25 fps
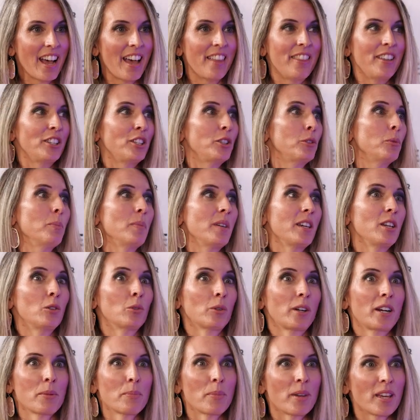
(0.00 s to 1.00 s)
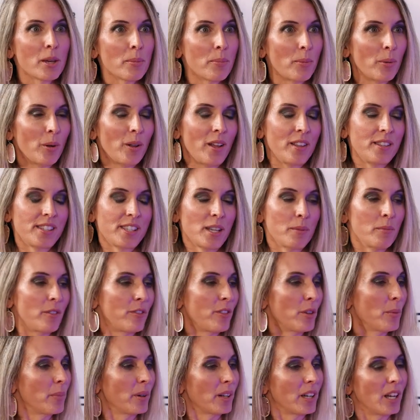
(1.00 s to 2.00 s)
And then you meet great people, and some
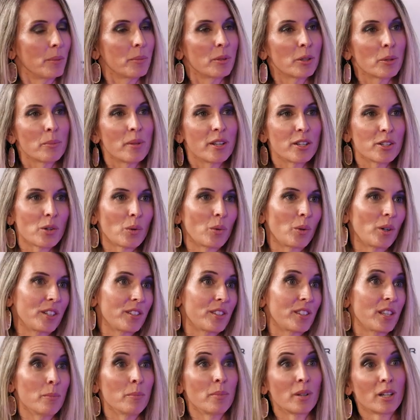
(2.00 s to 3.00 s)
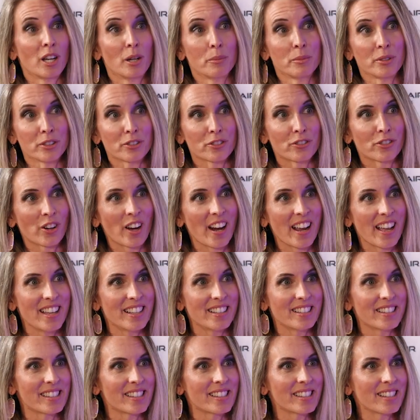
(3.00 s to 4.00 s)
of them become your mentors, some become your
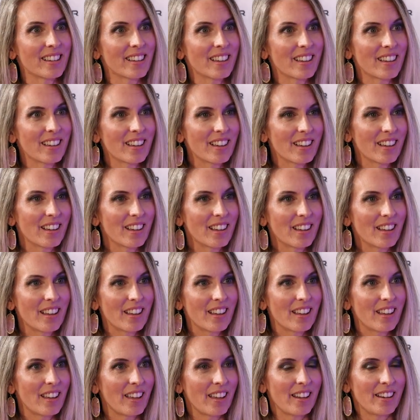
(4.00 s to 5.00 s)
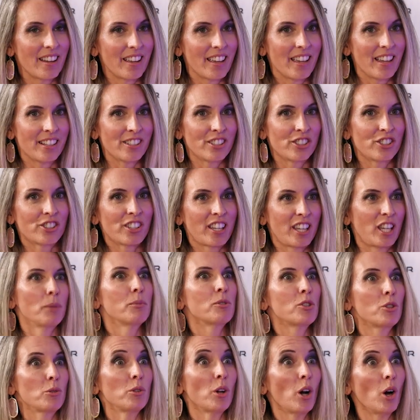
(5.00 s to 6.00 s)
friends. And it
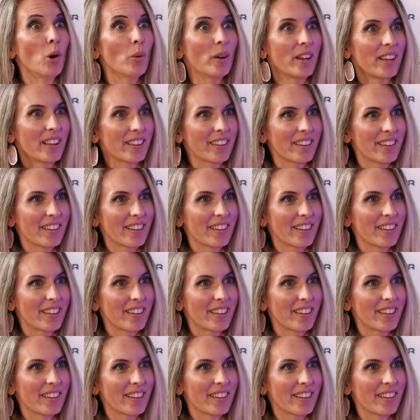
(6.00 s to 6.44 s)
keeps you going.